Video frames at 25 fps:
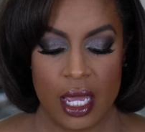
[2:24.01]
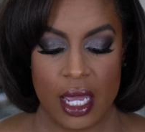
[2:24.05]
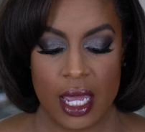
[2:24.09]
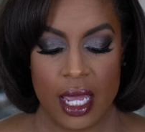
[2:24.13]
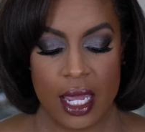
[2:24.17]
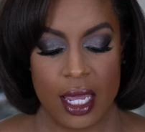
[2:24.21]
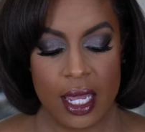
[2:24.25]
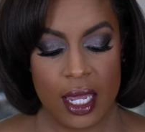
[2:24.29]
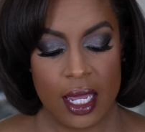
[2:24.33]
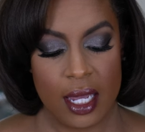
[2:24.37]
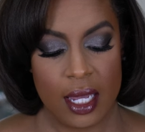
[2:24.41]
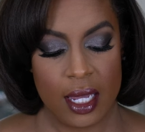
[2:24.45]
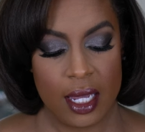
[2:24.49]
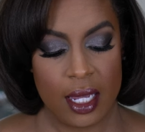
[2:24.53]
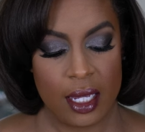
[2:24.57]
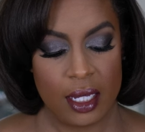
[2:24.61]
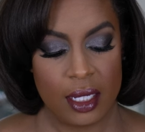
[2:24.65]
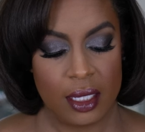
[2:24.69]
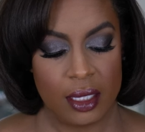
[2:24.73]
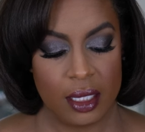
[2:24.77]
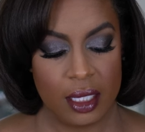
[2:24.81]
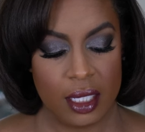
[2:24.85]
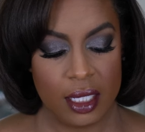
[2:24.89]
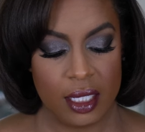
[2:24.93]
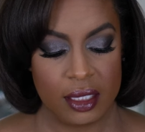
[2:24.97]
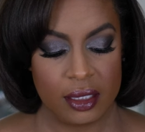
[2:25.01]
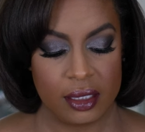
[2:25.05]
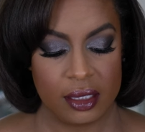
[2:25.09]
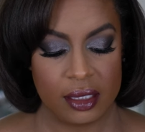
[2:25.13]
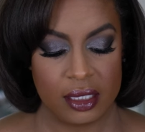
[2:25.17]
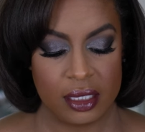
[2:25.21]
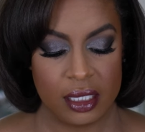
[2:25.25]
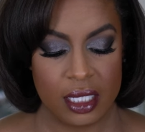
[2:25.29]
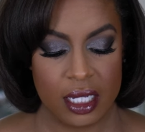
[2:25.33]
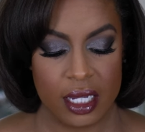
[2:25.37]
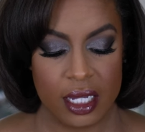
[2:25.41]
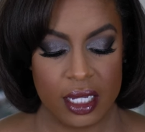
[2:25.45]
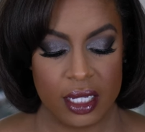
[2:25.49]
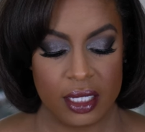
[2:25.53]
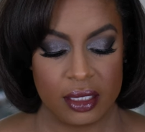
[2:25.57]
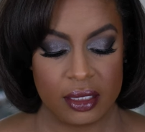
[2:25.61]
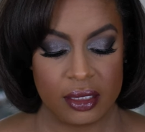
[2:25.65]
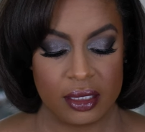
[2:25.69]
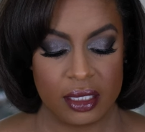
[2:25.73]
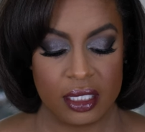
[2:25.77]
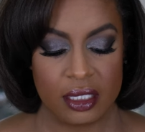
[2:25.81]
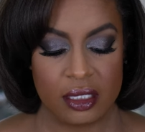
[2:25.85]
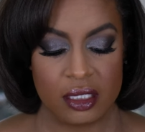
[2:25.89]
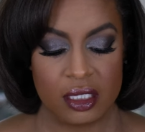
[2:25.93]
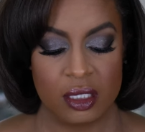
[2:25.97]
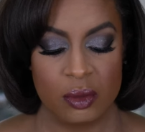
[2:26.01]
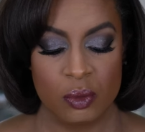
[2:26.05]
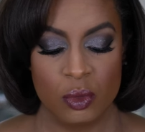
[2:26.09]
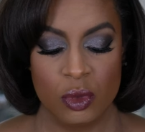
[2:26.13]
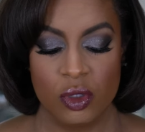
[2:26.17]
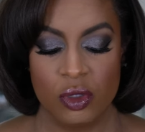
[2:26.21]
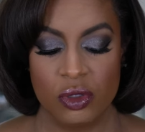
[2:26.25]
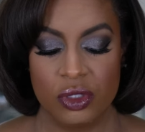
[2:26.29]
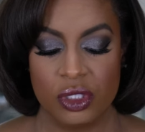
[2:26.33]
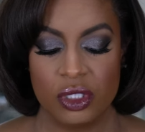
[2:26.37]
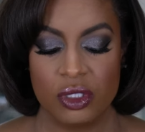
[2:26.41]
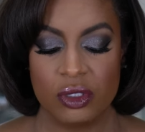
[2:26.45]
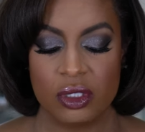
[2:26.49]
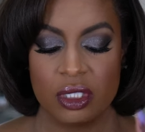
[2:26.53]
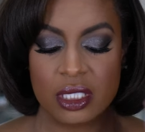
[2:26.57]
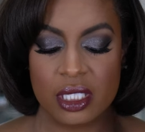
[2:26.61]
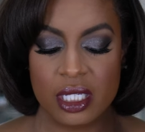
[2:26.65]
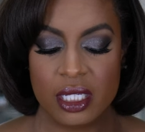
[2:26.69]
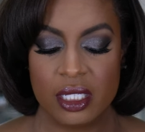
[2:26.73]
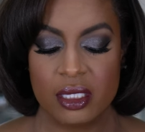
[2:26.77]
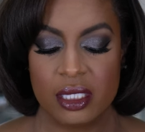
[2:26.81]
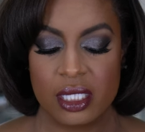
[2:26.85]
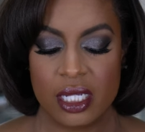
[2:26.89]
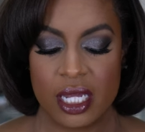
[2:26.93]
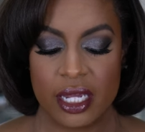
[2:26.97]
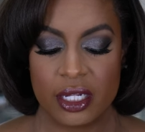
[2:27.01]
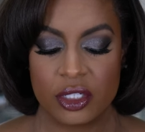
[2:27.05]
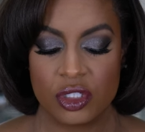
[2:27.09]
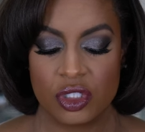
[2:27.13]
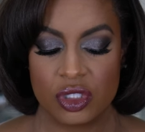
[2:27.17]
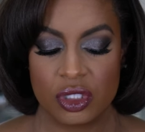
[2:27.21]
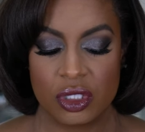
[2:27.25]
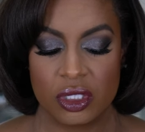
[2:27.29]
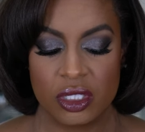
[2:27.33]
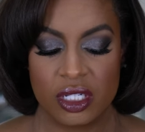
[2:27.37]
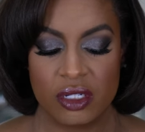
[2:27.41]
And it says it smooths your skin texture,